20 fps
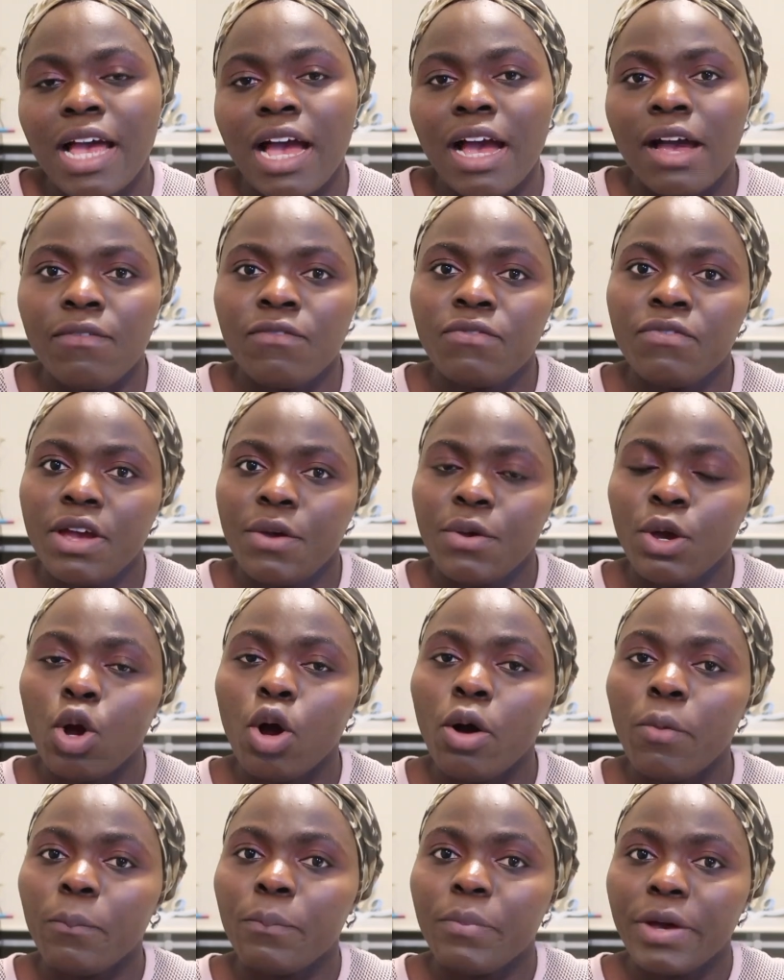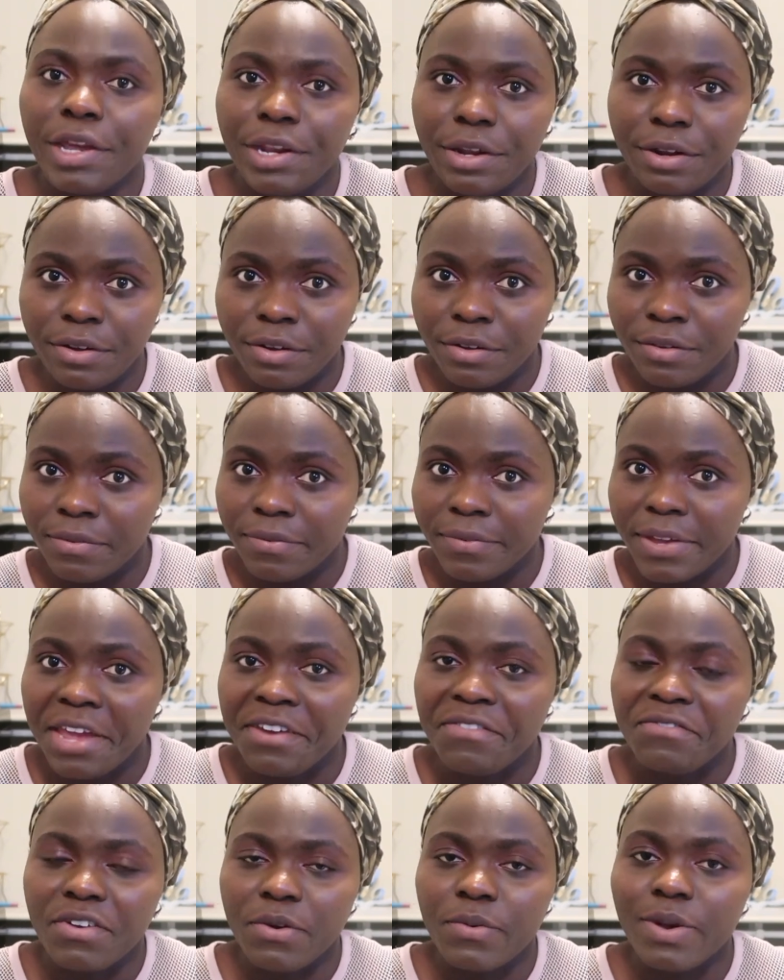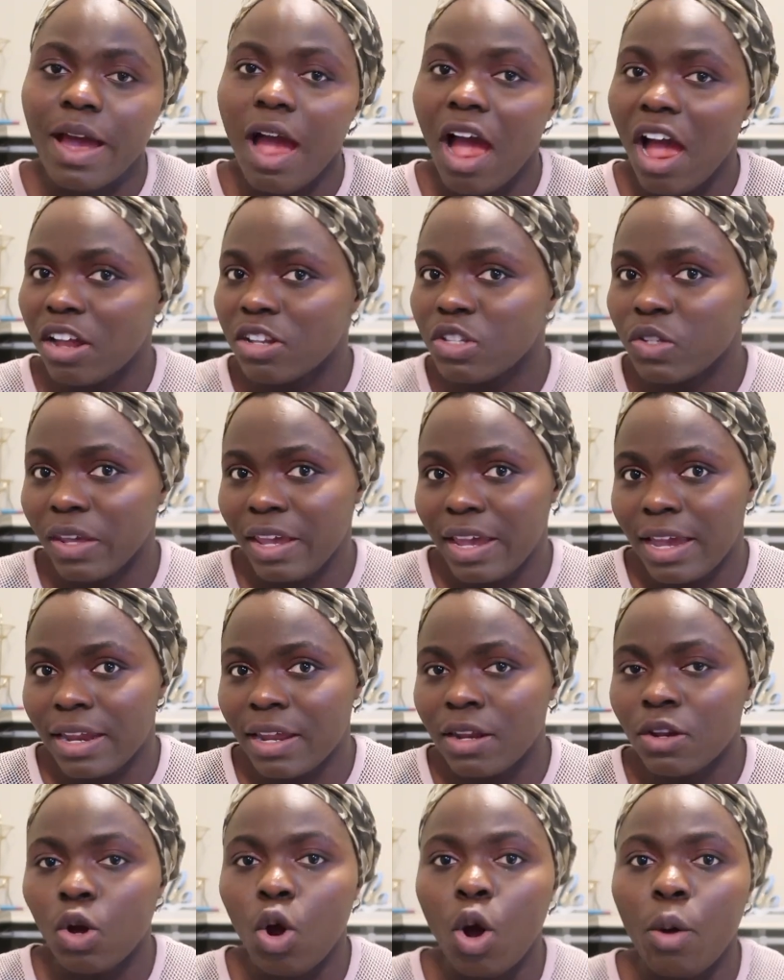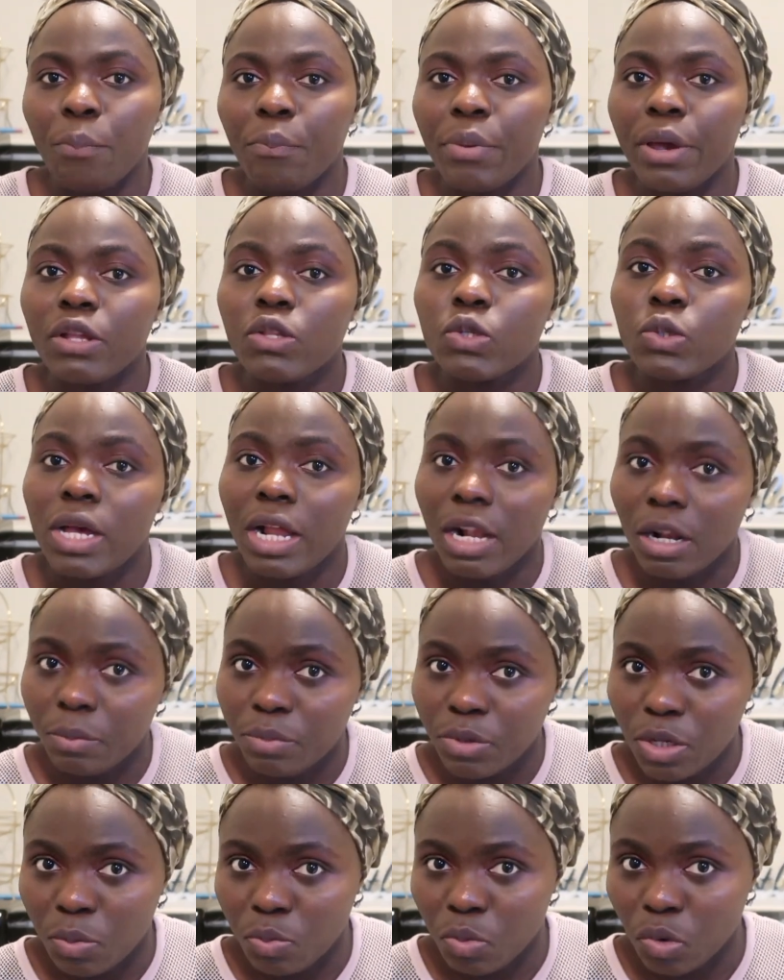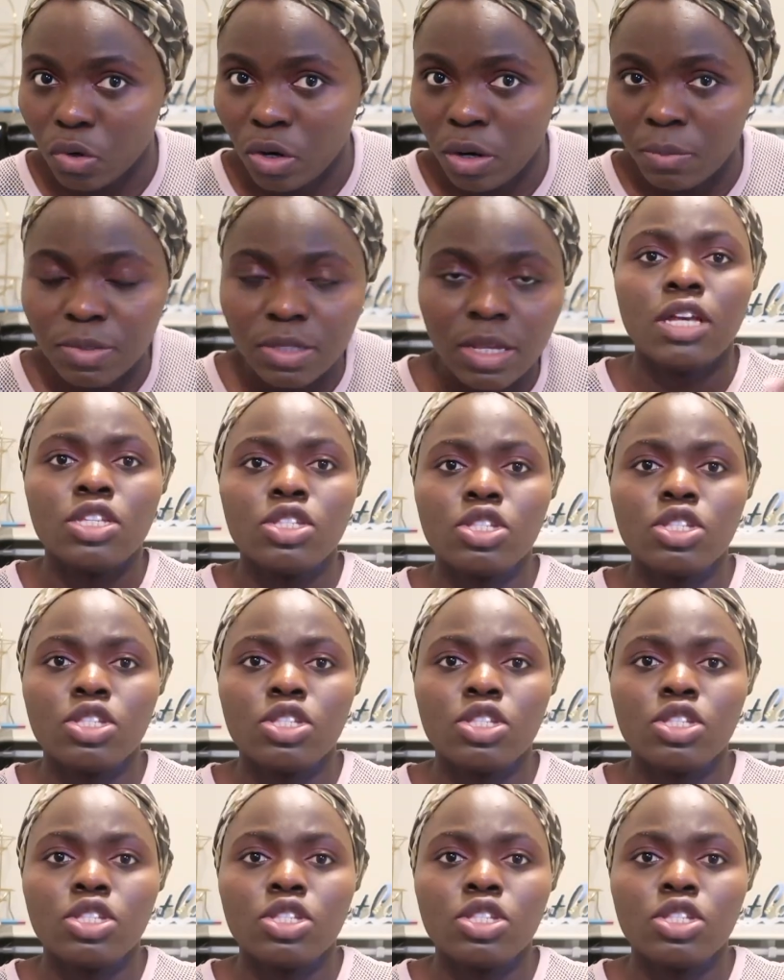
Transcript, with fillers: are very competitive and very hard to get in compared to LPN programs.